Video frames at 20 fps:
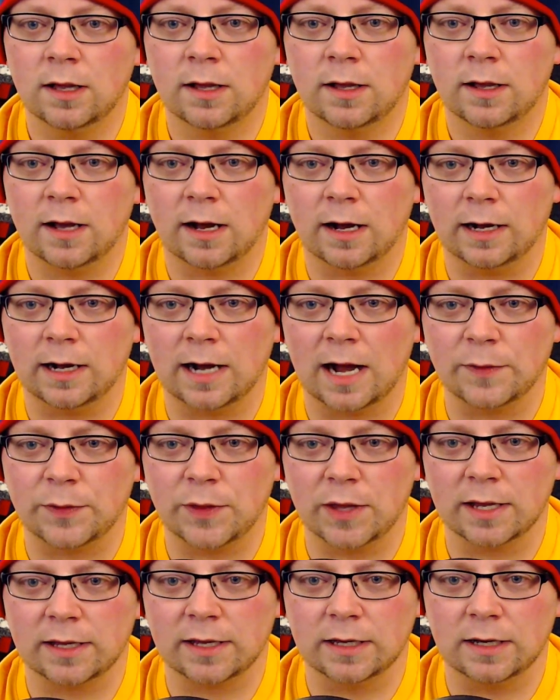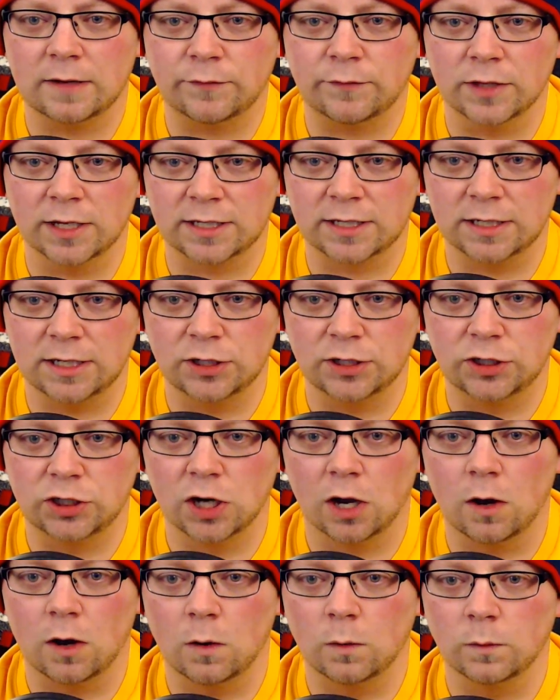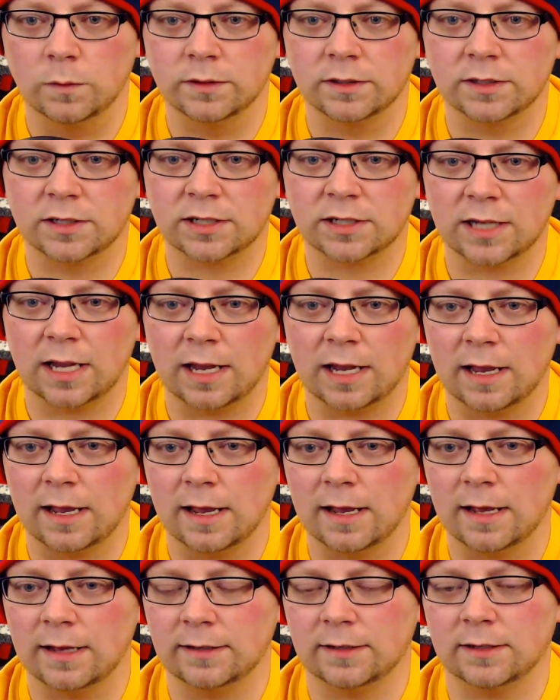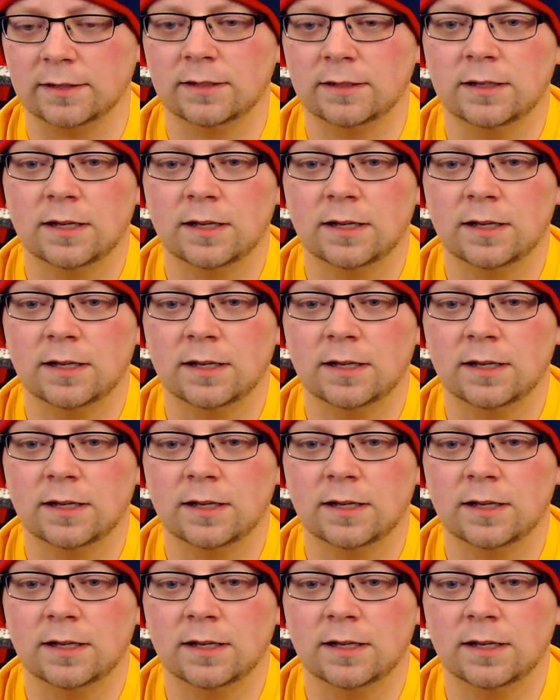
I think Felicity Jones and